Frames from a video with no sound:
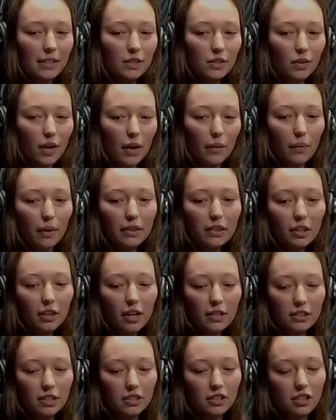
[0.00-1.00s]
so I went there
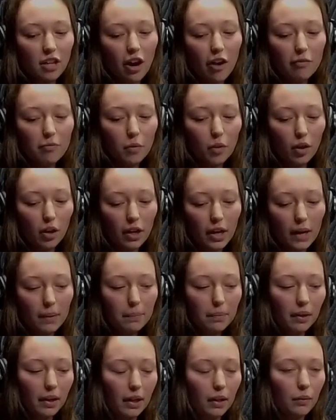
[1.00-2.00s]
as a sophomore, and I
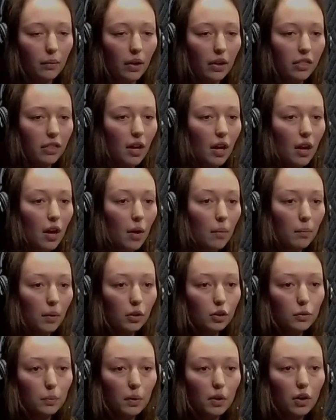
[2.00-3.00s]
played with
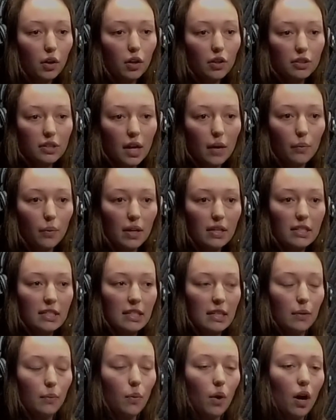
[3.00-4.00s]
multiple girls that went
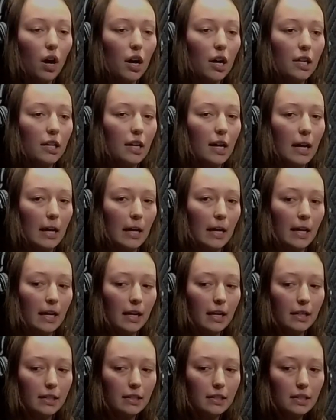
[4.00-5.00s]
D1,
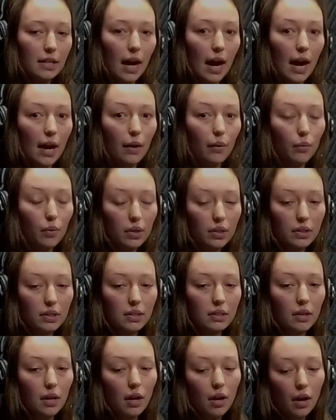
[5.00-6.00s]
and I
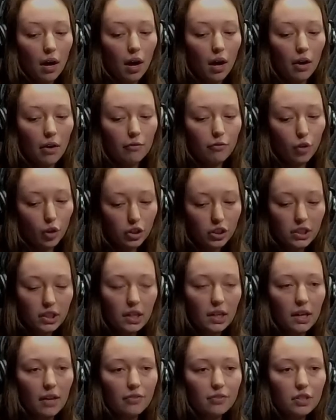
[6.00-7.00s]
was fortunate
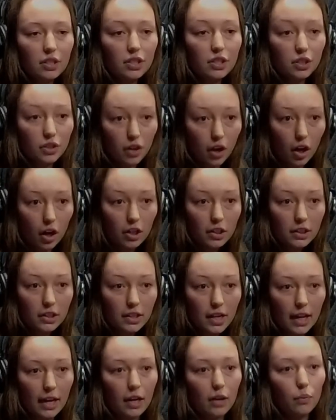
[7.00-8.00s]
enough to start,
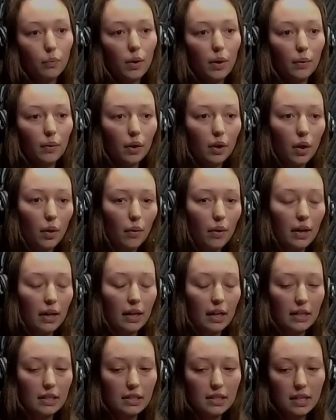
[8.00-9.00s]
and we were
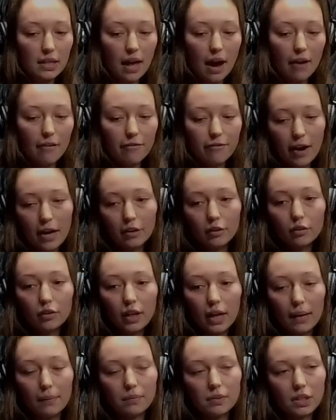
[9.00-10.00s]
going into that final
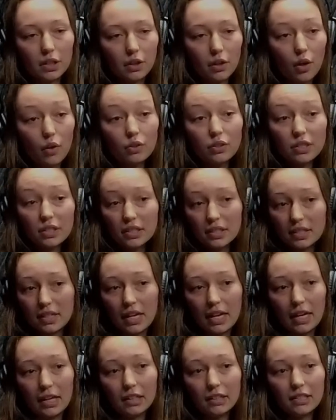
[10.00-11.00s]
game to go to
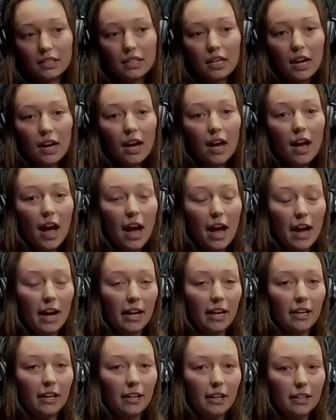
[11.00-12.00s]
state.
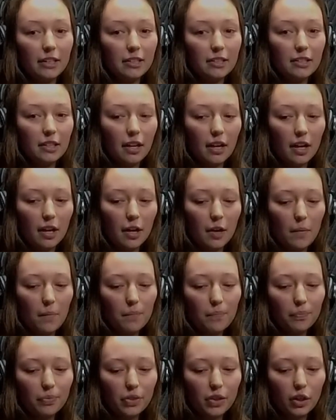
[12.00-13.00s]
And
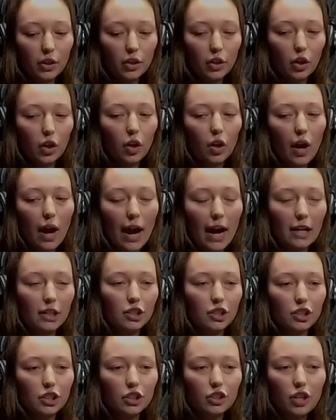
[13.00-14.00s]
the girl
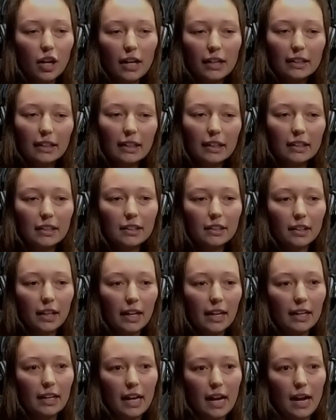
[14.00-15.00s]
actually tried to get a
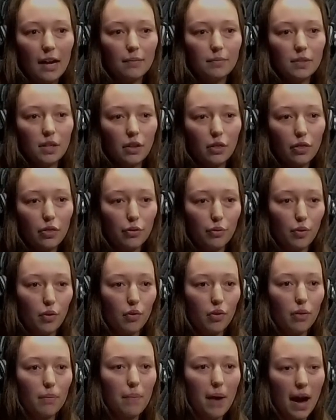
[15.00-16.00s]
delay of games and
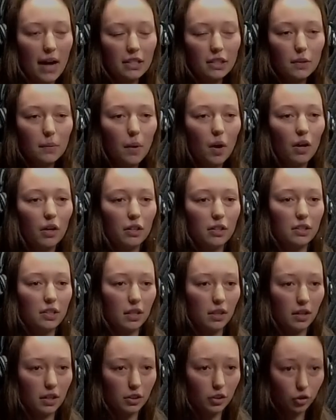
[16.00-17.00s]
threw the basketball into
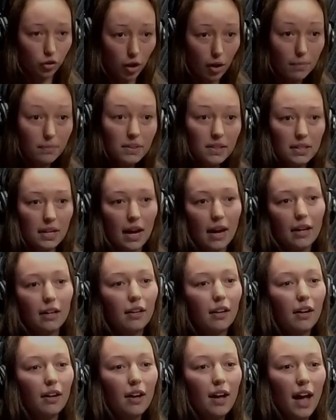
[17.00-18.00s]
the drum
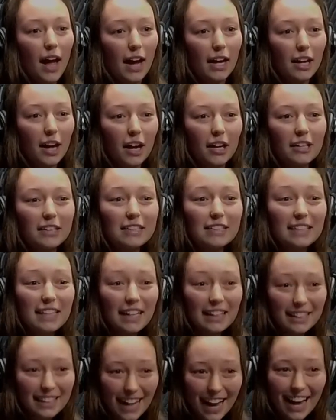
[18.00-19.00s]
set and got
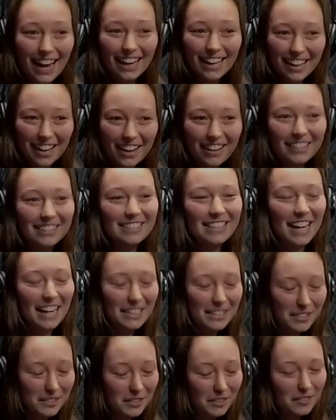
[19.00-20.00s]
a
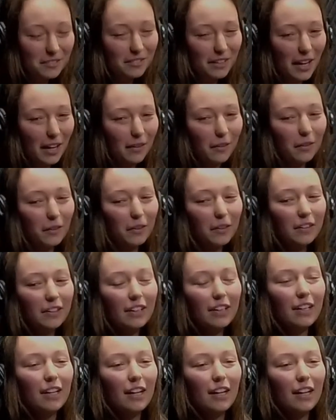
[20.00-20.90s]
technical foul.